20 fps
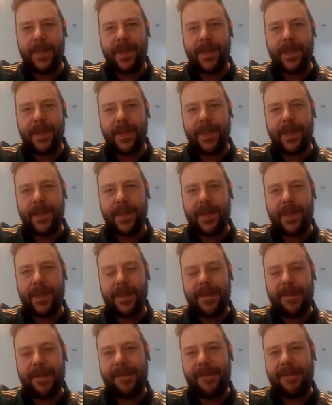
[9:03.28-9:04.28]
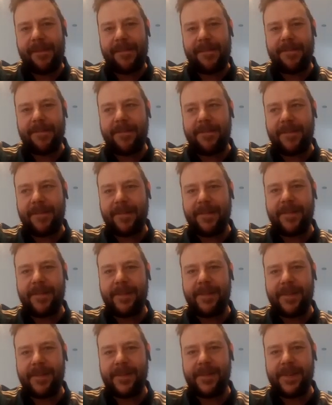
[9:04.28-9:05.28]

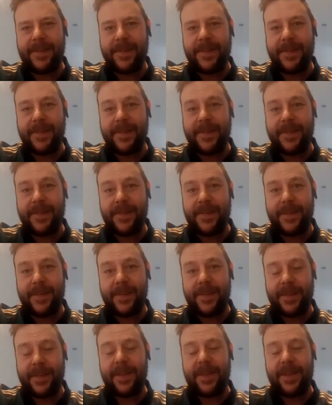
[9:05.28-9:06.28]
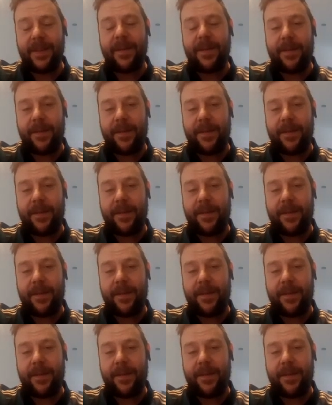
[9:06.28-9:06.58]
[no speech]